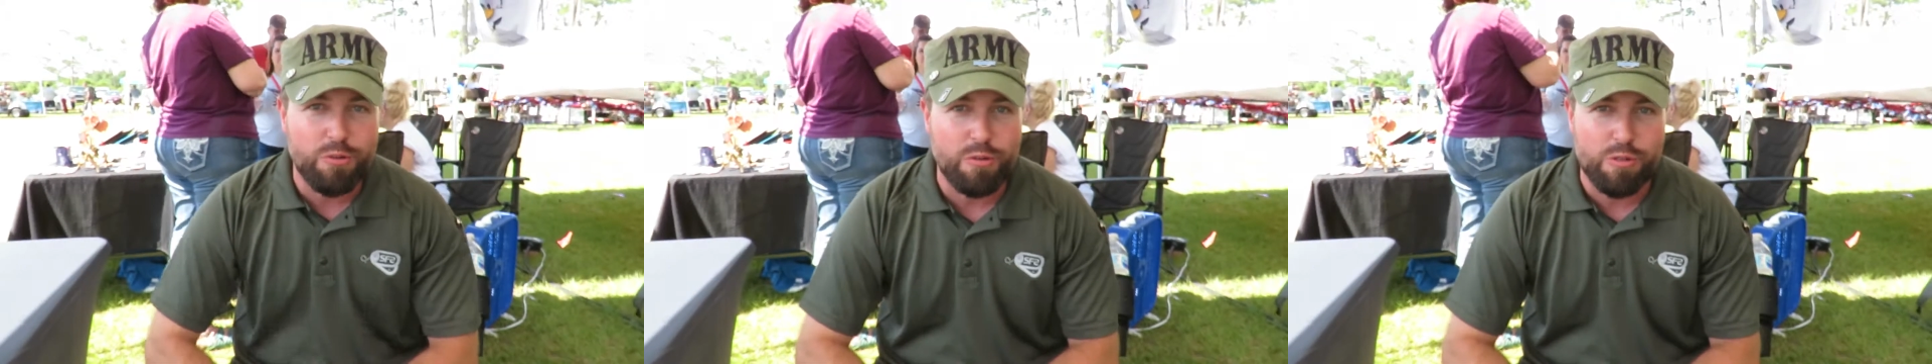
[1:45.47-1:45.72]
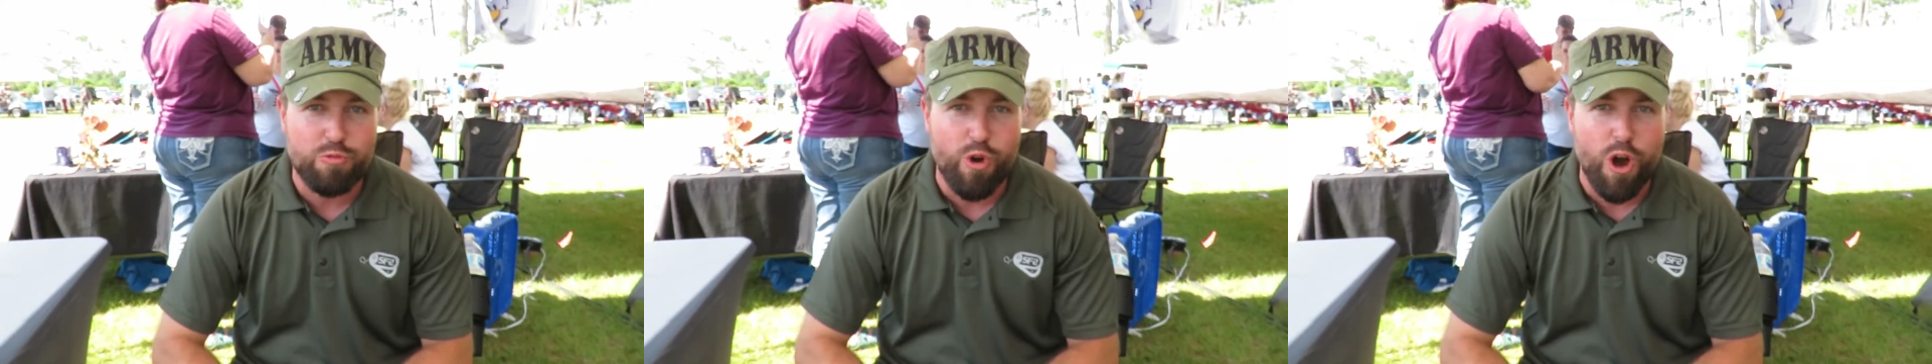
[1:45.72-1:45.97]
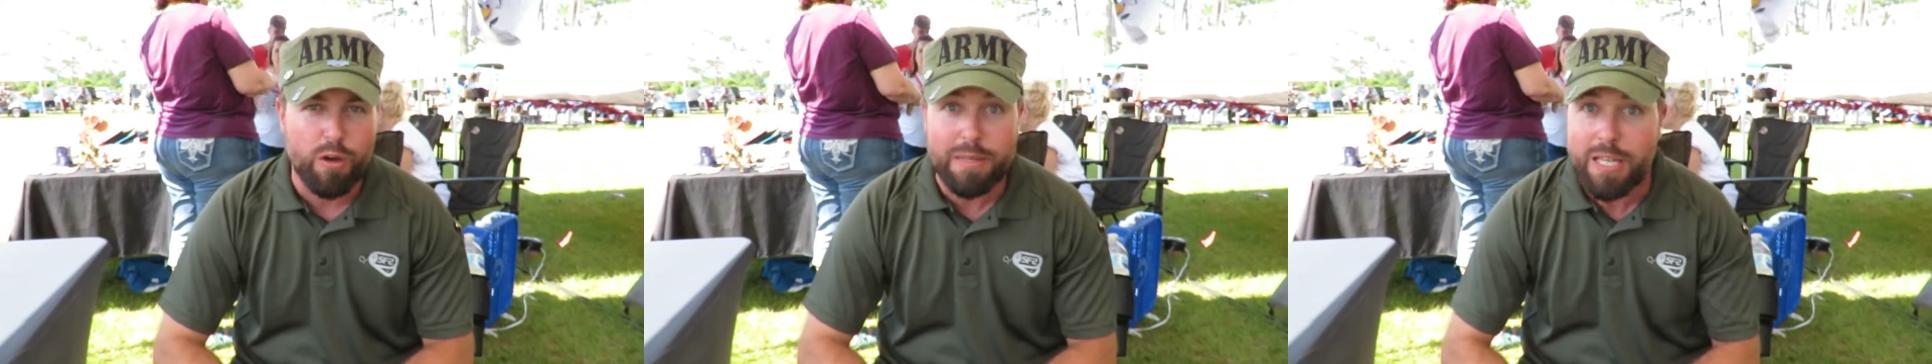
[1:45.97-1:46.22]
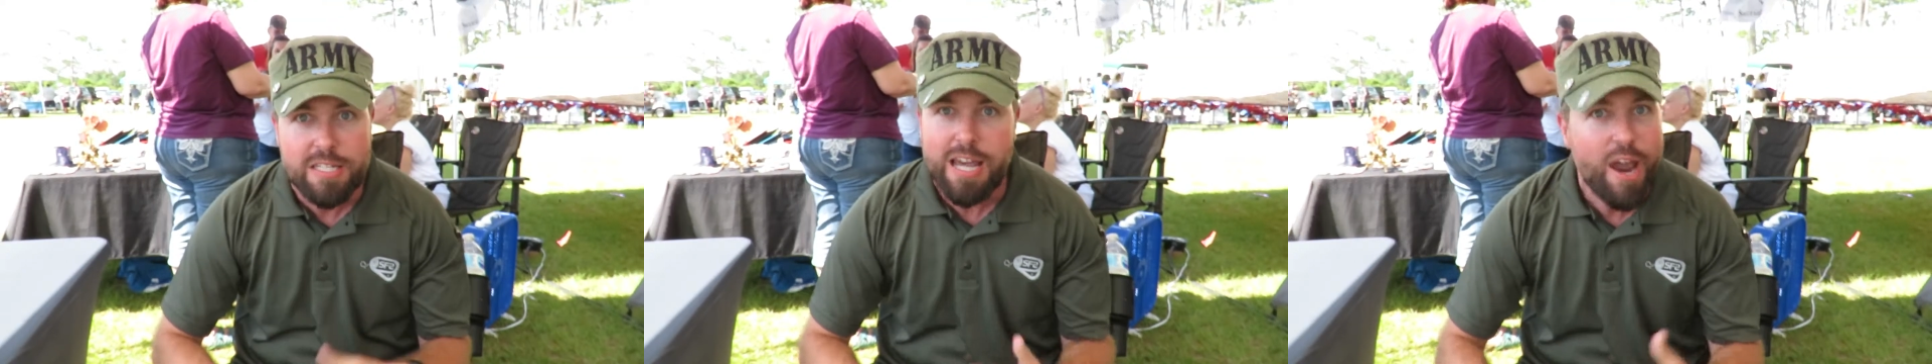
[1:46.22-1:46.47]
doing was wrong,
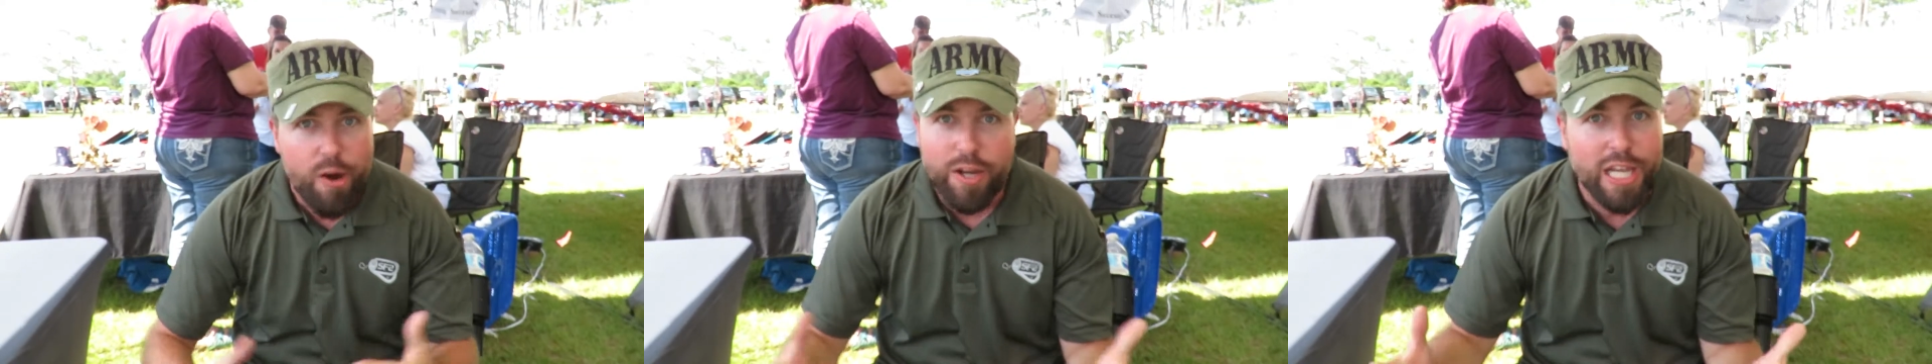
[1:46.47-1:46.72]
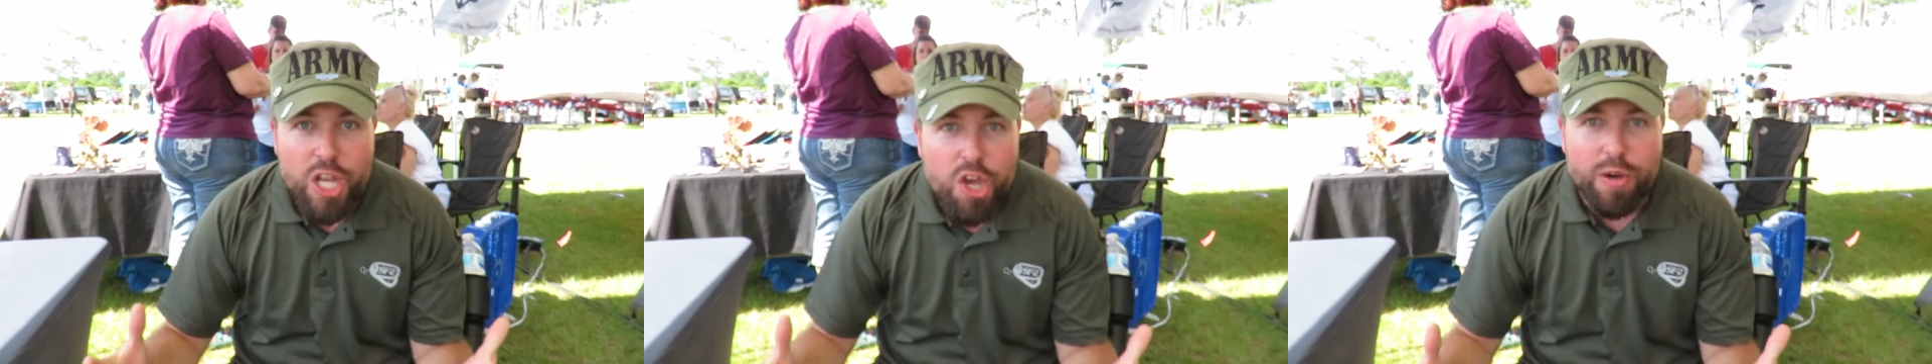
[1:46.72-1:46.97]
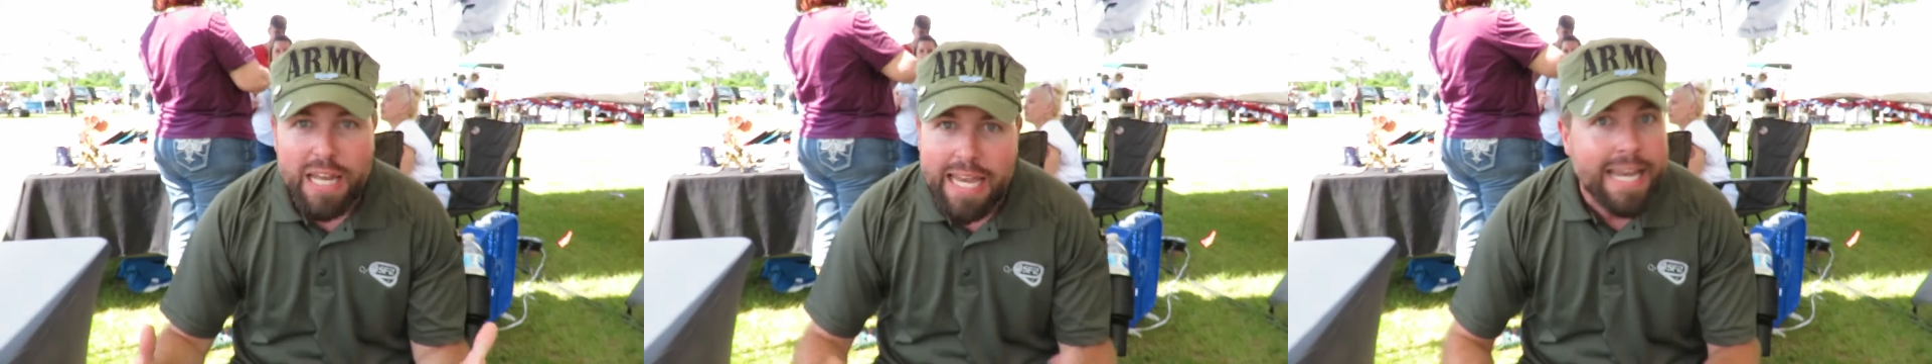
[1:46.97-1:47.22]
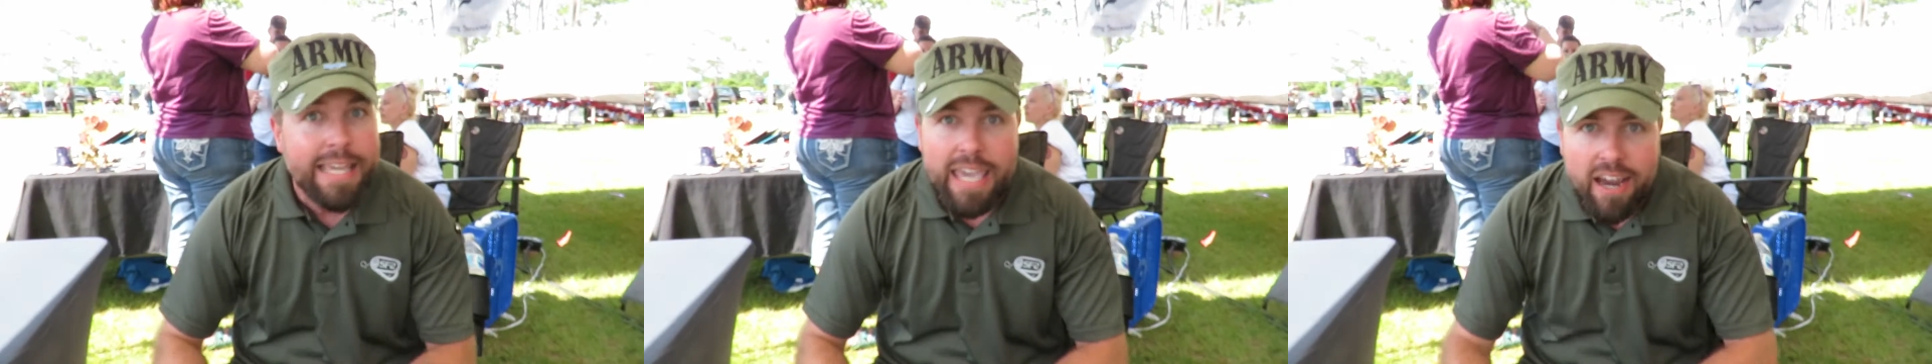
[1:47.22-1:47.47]
because I already knew and I
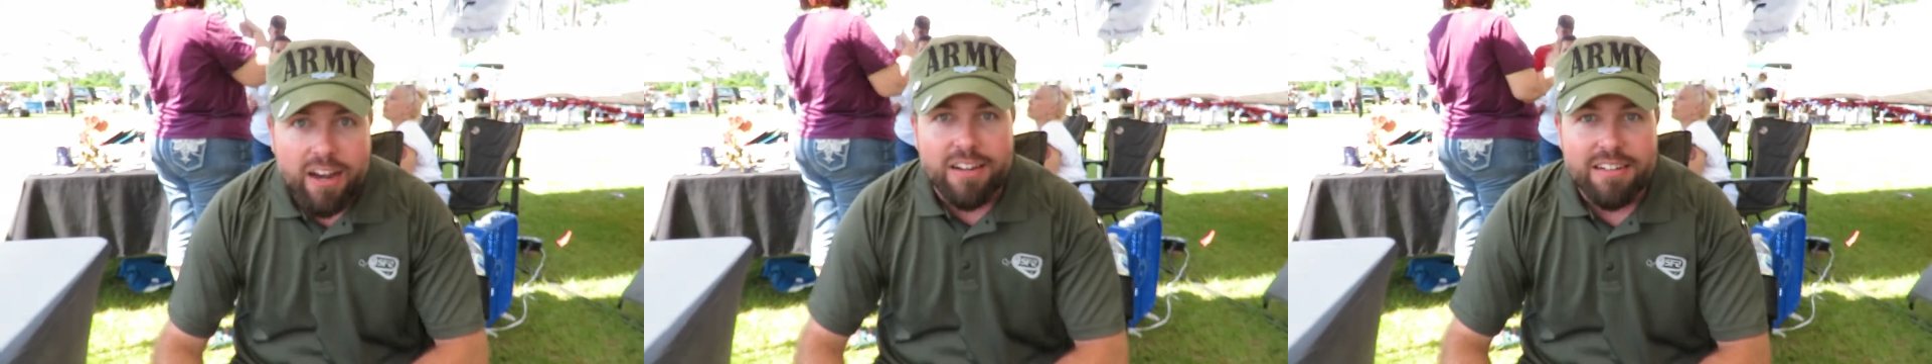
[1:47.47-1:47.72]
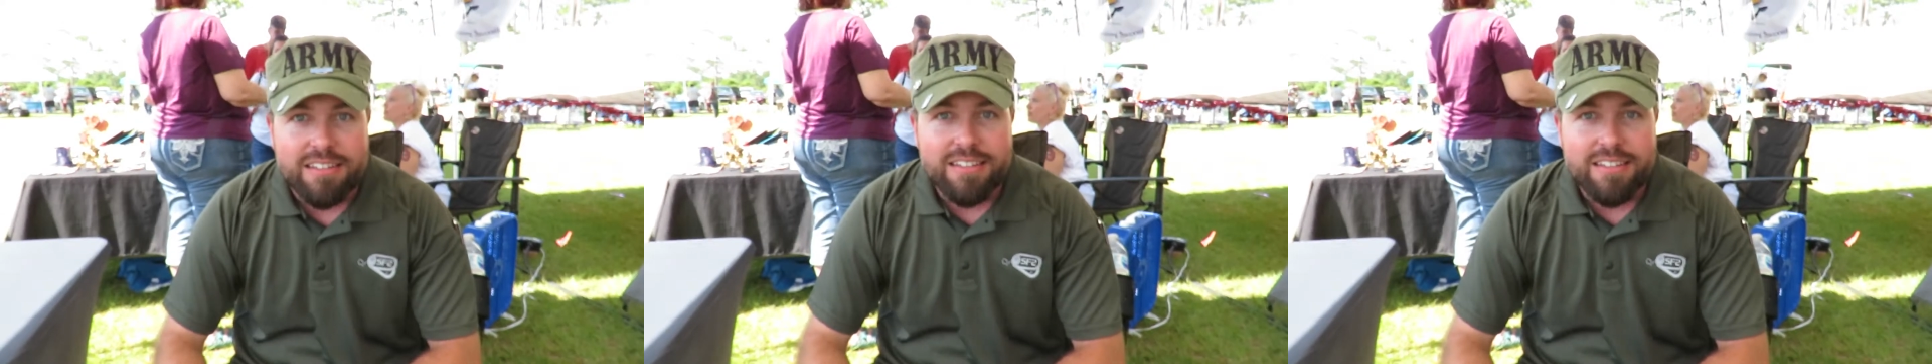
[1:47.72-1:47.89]
didn't care.